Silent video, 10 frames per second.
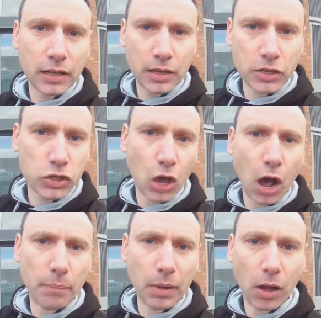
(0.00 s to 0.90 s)

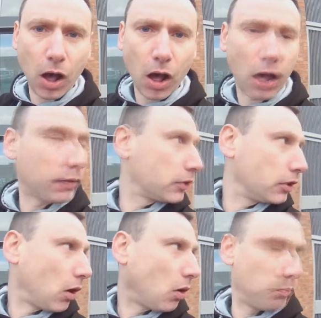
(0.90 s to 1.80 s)
shop, or, you
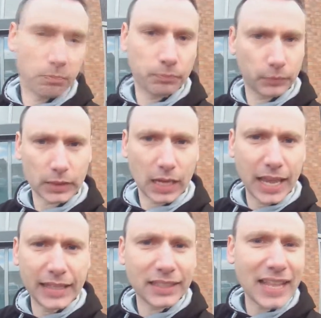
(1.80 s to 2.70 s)
know,
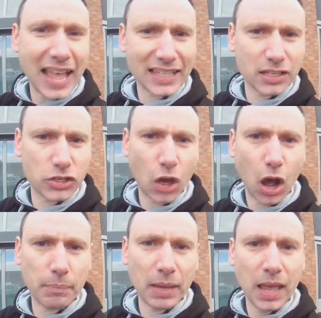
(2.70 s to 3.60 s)
internet
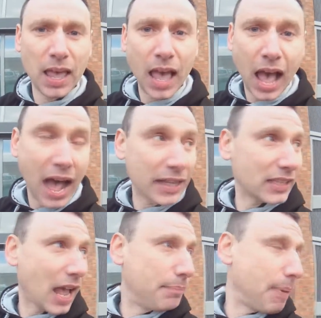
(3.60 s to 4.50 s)
shop, and
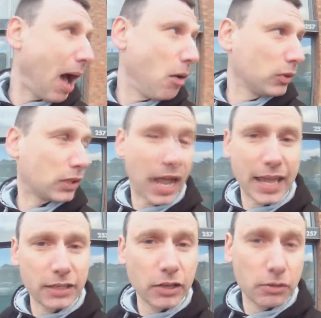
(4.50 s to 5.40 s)

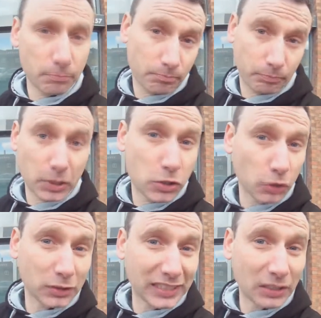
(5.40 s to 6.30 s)
apparently you
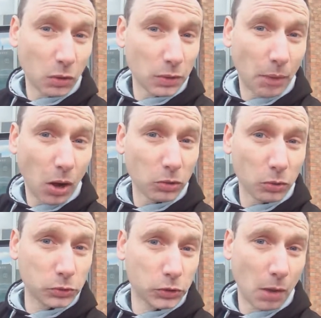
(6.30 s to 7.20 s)
should have seen all the
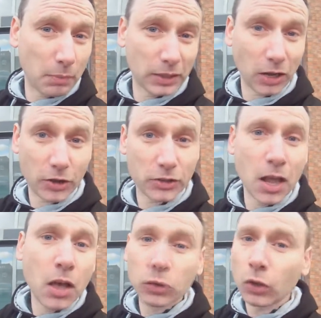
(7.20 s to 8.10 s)
models coming out.
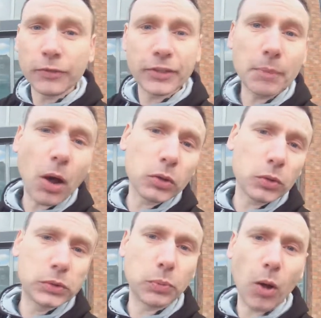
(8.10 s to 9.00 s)
None of the
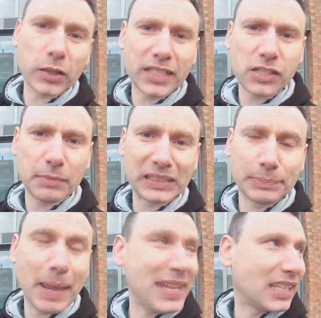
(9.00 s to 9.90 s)
models walked into my
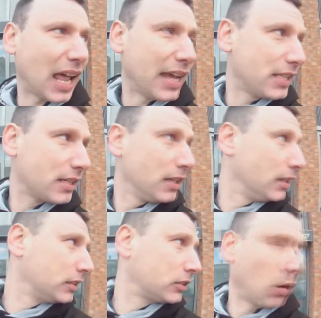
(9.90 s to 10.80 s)
speed light,
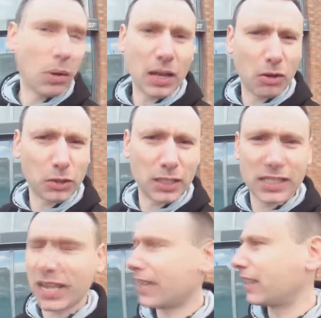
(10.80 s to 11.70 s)
so I couldn't
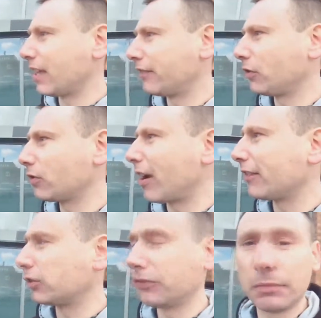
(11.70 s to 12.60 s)
take the
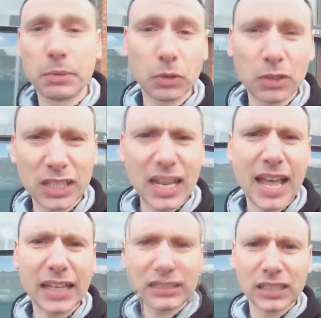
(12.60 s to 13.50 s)
photographs of them, but
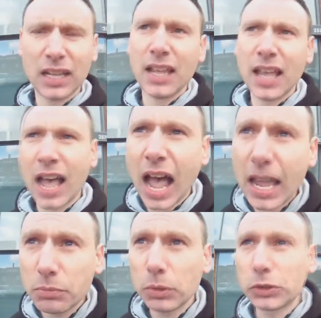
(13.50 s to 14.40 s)
nonetheless
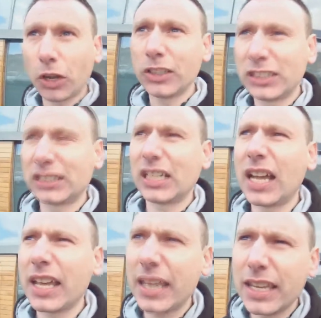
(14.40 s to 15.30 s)
I was
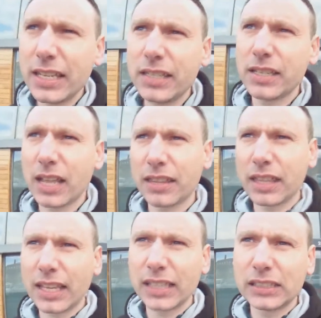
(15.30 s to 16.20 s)
outside, I
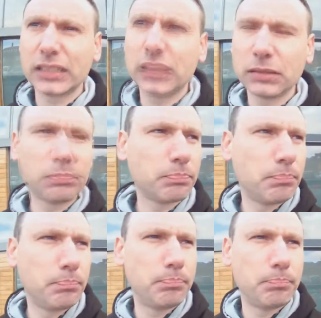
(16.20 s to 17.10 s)
think it's
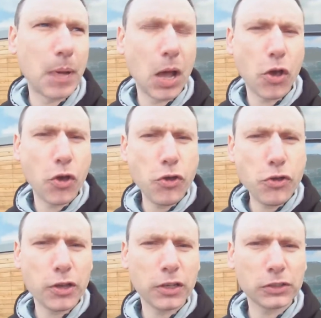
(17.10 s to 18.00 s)

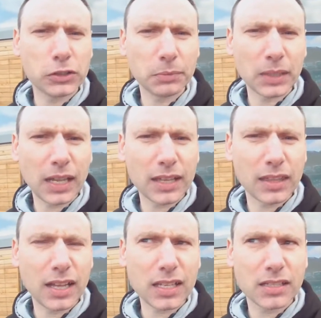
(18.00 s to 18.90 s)
Bahoo or something like
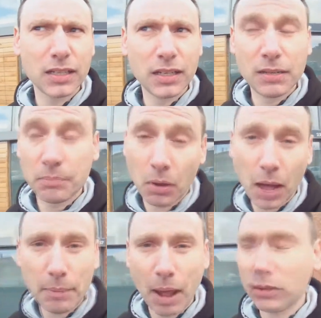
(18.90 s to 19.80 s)
that, but
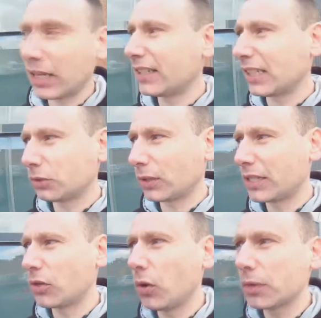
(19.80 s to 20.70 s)
apparently that's what they
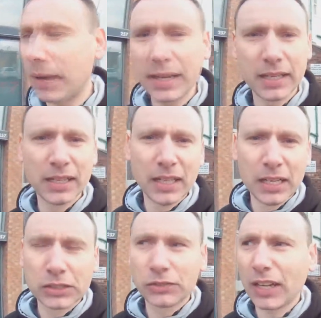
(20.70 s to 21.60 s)
told me.
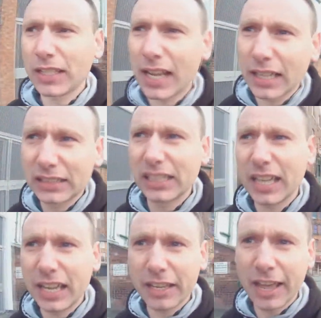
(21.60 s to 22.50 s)
So right guys, see
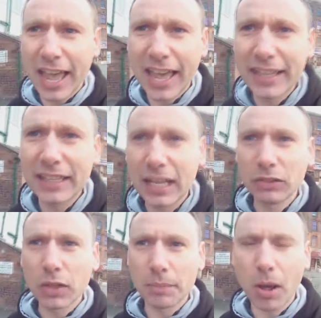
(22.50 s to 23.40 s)
you in
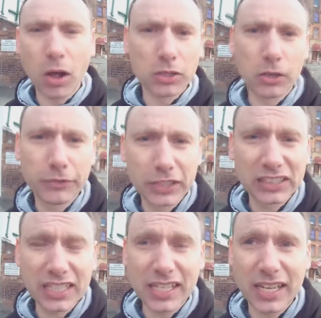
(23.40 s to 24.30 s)
another part of the
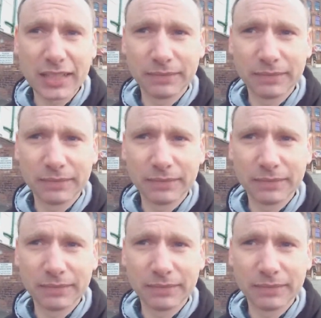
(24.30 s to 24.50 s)
city.